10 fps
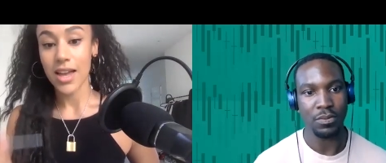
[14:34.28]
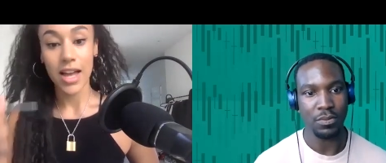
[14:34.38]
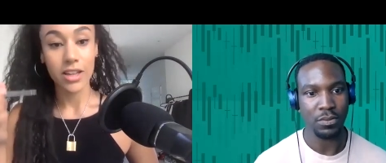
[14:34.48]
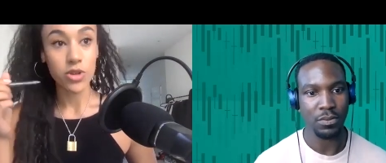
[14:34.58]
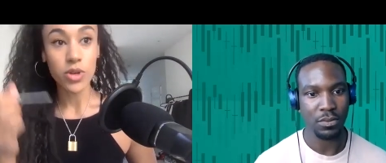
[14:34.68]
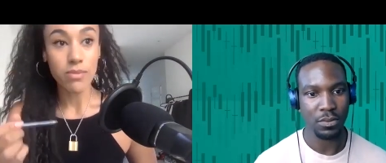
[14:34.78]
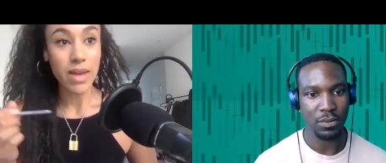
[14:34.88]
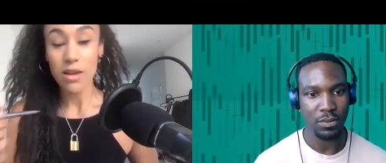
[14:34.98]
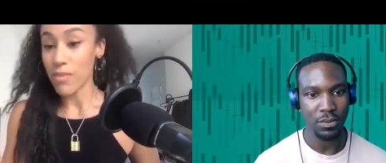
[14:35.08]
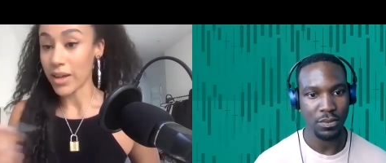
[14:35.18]
Speaker 1: and you can
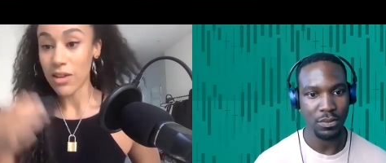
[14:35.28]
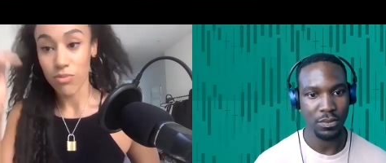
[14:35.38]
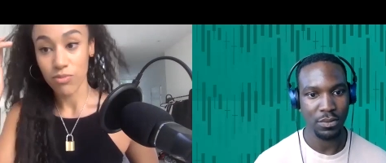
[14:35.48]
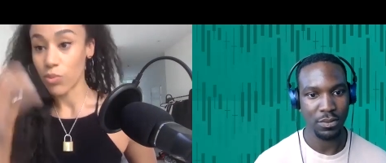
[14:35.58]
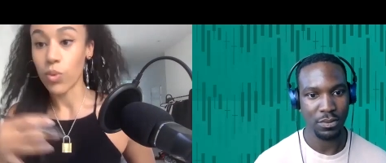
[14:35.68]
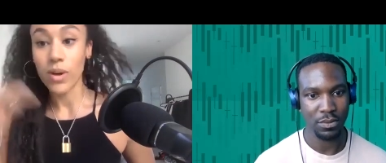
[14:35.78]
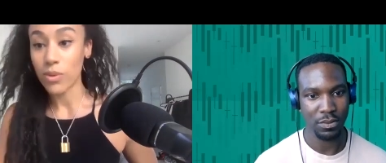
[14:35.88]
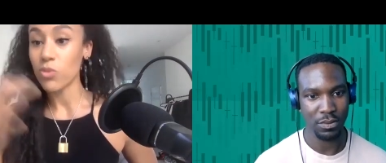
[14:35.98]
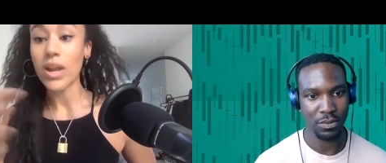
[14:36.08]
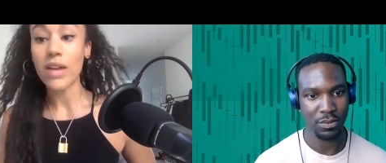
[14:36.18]
make money
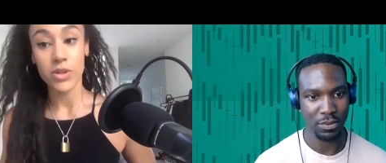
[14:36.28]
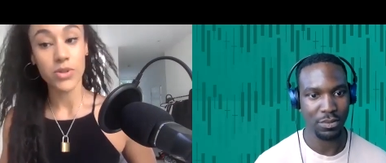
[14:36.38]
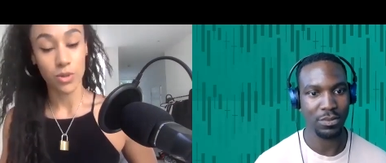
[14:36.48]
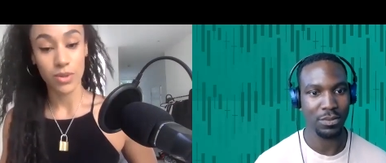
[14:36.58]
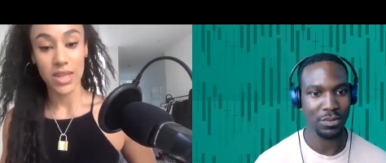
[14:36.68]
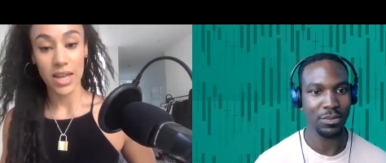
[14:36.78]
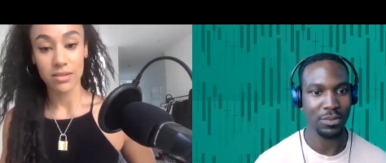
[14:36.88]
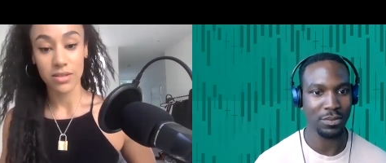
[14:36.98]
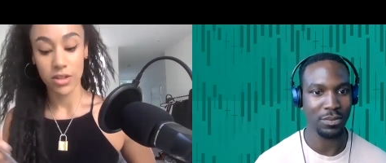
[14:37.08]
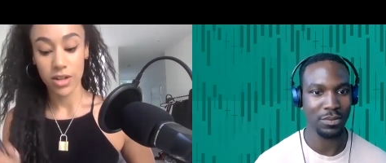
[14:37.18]
with whatever you do with that
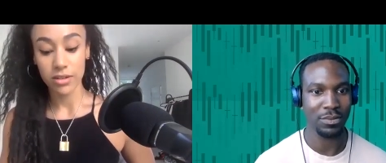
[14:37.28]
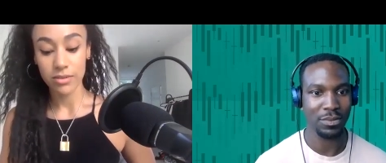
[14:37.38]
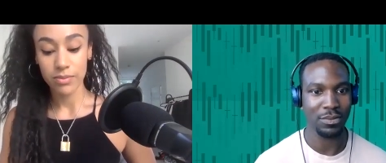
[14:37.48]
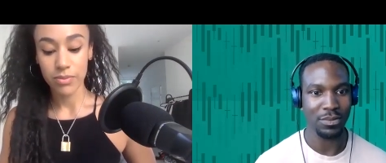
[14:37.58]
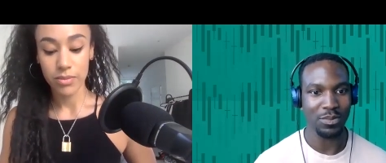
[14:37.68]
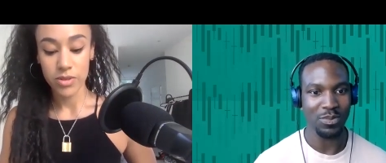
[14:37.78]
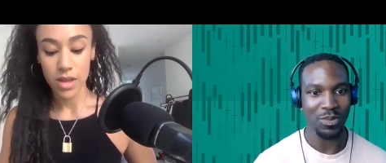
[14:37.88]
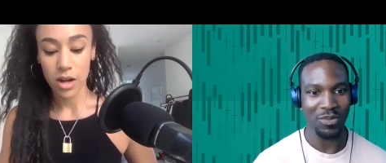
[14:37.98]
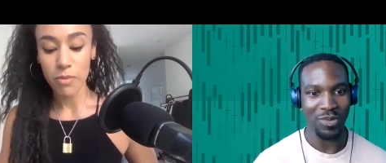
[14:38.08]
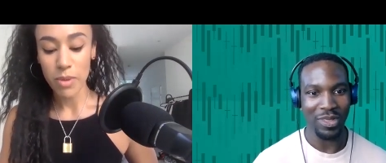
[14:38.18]
you mm. know
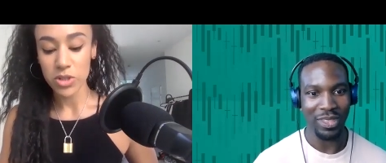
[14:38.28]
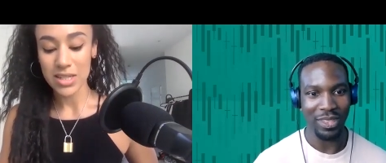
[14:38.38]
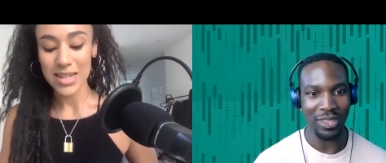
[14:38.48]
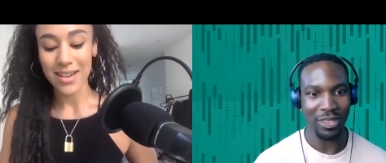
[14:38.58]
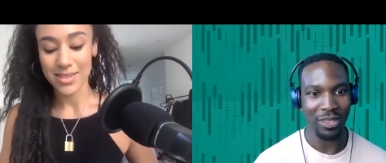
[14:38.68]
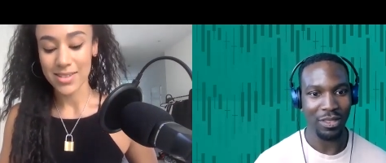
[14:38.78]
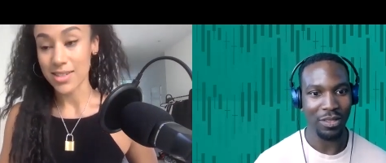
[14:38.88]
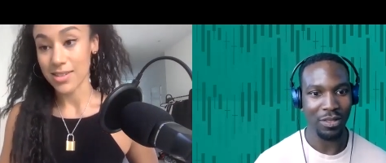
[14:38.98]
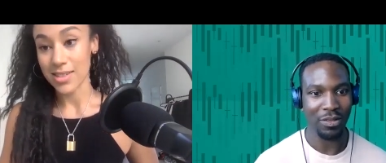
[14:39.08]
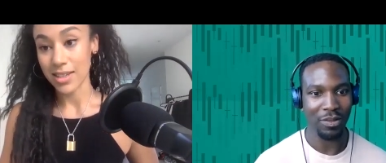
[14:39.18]
a lot of people just lack
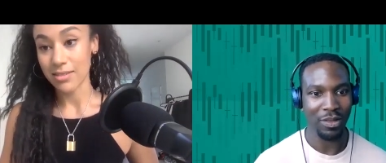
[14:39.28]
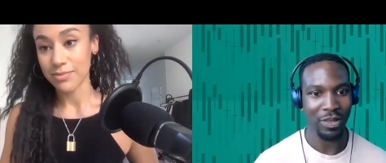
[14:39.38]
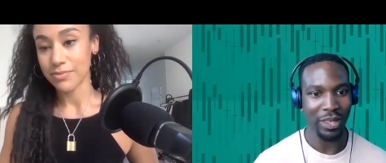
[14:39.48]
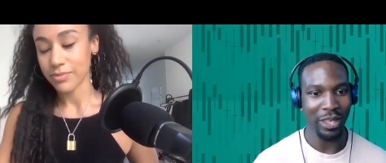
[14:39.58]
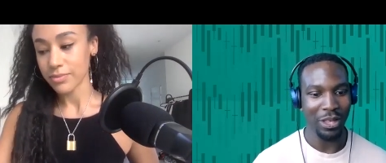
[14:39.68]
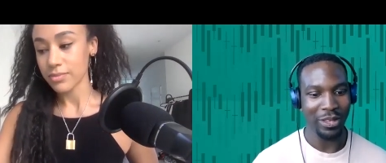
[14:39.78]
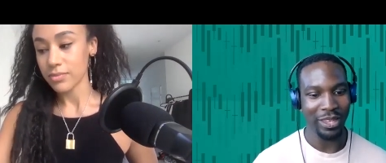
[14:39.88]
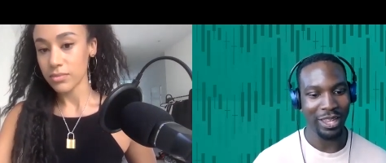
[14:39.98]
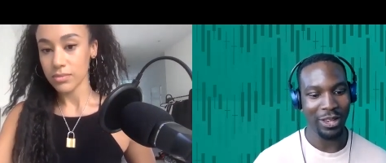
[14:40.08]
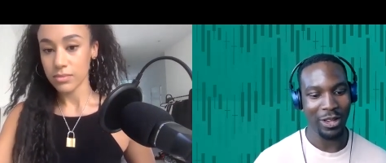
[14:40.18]
consistency
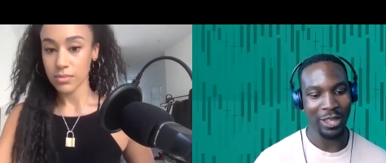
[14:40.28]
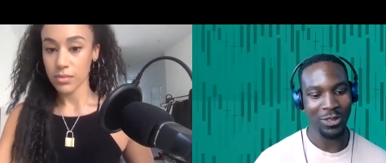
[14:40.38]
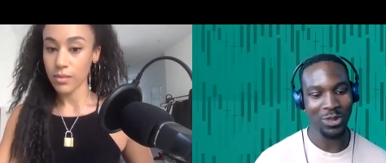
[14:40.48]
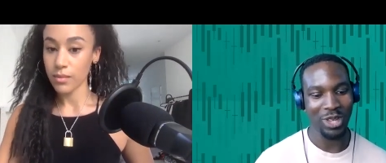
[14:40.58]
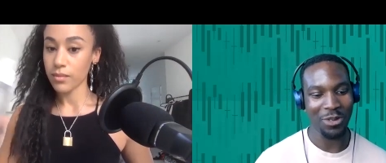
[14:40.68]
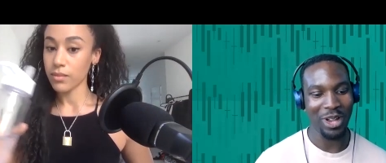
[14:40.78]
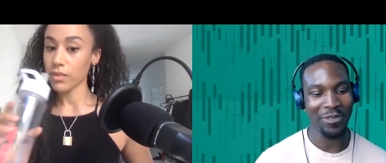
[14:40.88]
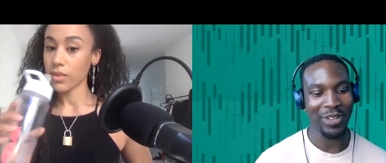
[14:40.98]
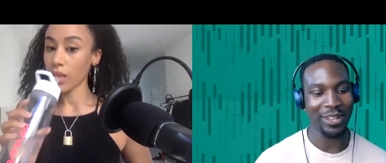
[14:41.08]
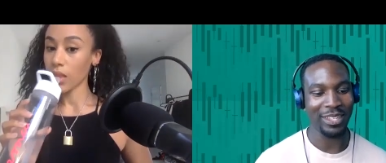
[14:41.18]
Speaker 2: yeah and also what
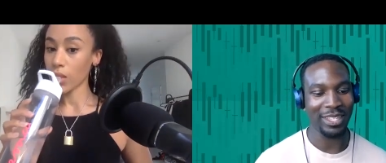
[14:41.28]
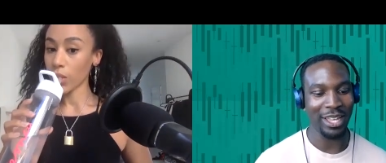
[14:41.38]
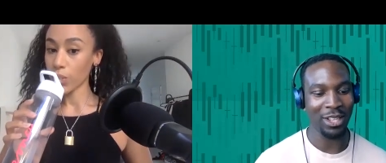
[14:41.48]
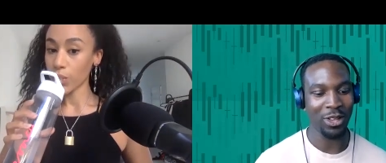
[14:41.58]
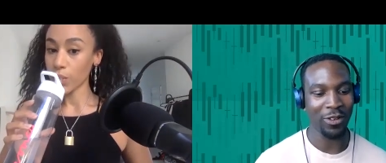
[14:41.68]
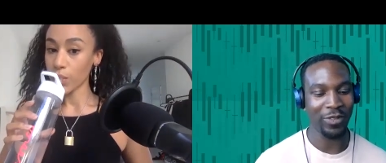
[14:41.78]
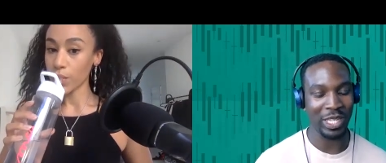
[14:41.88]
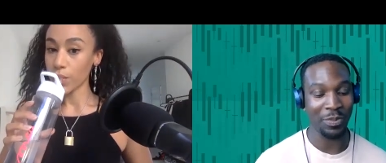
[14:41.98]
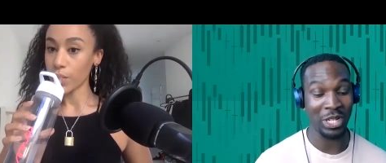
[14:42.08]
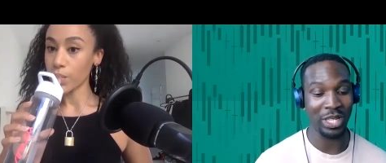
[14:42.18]
i found is that a lot of
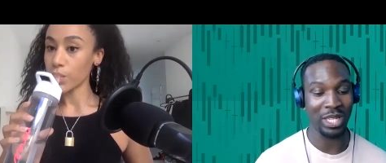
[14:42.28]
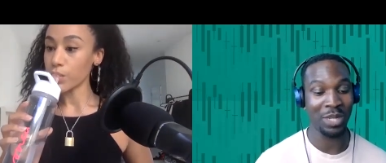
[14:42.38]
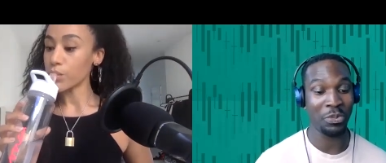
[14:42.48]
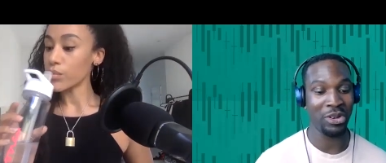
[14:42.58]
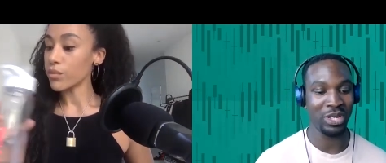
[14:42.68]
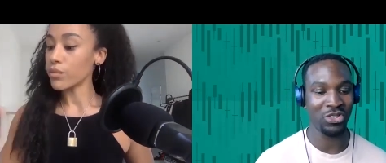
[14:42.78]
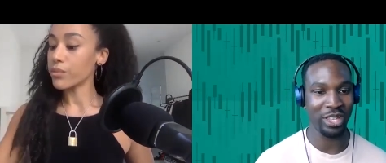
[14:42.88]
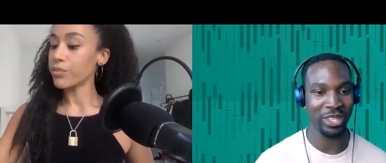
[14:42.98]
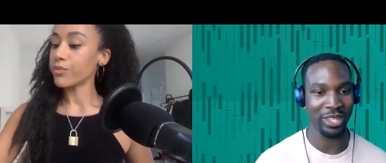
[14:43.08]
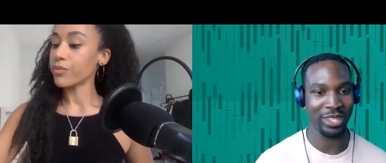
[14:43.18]
especially experienced
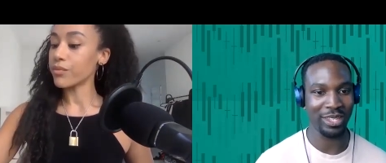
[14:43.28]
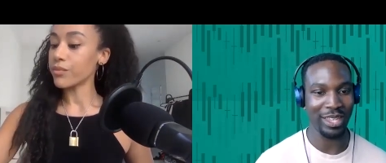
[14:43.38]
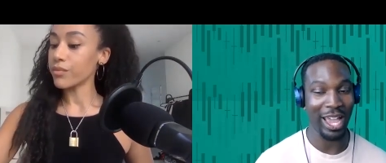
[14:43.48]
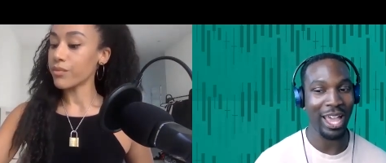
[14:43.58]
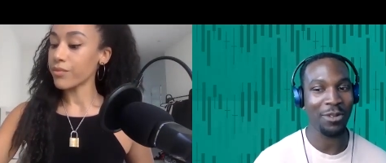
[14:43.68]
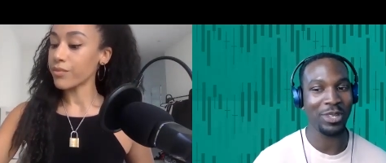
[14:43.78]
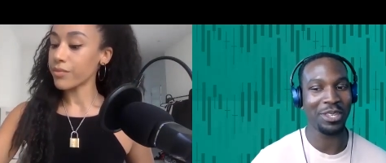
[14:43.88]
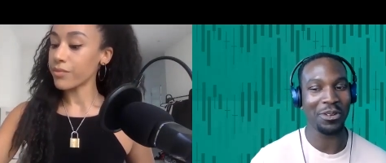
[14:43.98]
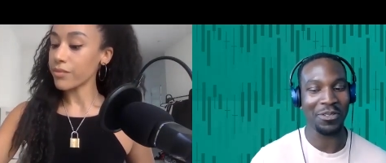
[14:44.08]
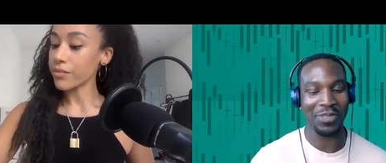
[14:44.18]
traders i
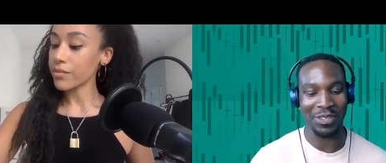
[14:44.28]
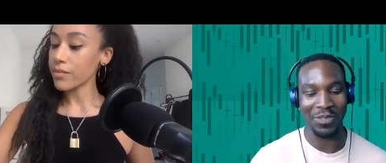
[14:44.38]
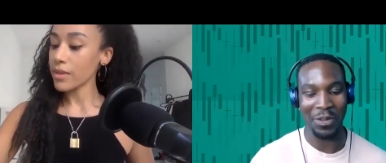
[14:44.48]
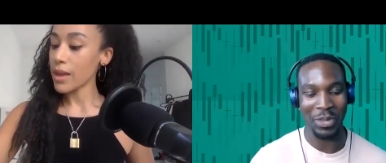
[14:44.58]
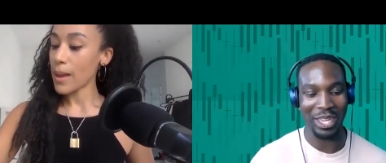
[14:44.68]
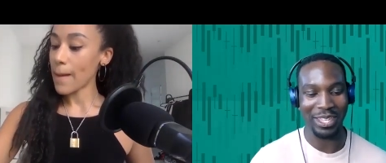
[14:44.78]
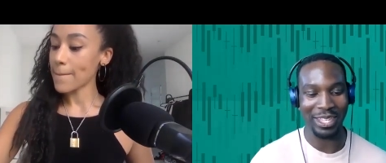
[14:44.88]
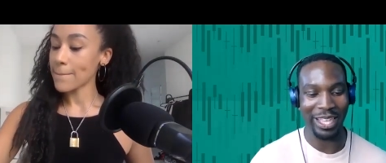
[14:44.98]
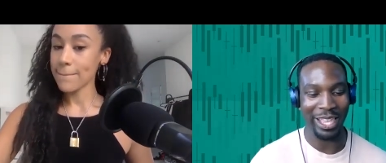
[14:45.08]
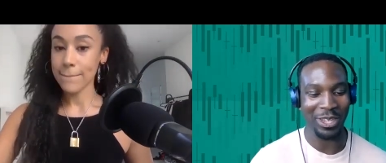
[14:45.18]
was guilty of this a bit
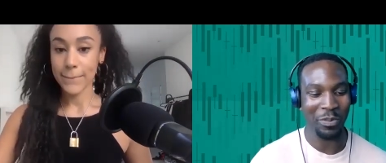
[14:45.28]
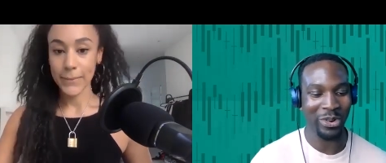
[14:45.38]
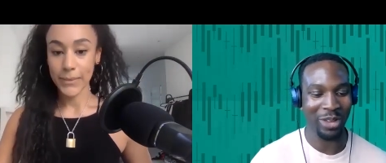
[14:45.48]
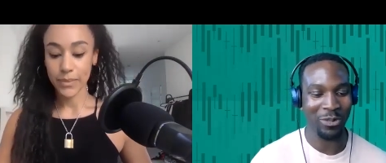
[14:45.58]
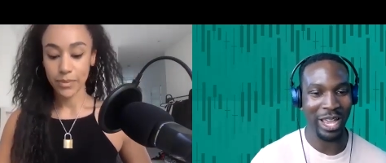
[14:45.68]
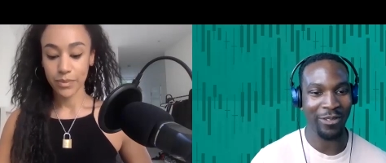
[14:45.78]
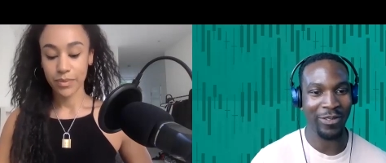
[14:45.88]
at some point where i